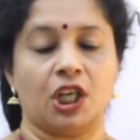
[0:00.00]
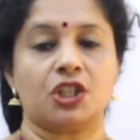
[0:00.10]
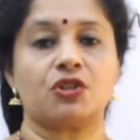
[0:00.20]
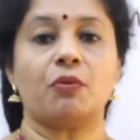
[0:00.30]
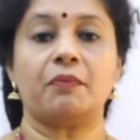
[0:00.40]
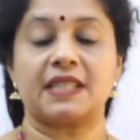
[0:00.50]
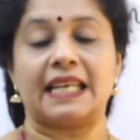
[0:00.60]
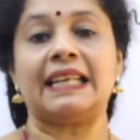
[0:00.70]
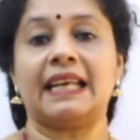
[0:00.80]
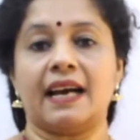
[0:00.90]
So
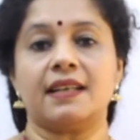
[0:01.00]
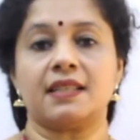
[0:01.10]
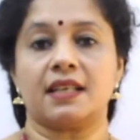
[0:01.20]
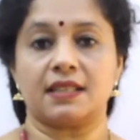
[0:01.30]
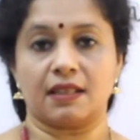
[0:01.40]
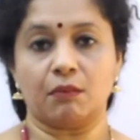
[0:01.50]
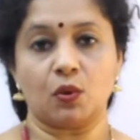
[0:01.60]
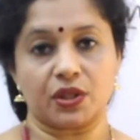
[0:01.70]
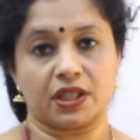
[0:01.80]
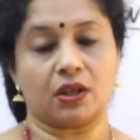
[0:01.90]
skin cancer is the
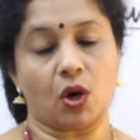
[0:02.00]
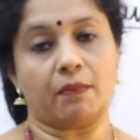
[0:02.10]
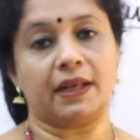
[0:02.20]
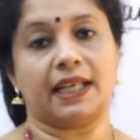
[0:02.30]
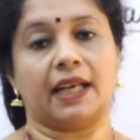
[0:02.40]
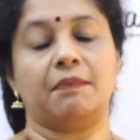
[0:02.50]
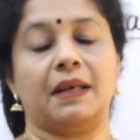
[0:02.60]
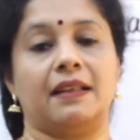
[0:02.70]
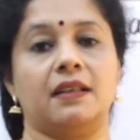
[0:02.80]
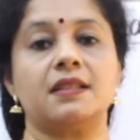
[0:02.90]
most common type
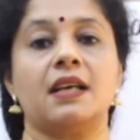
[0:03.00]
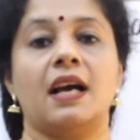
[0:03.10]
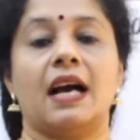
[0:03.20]
in this,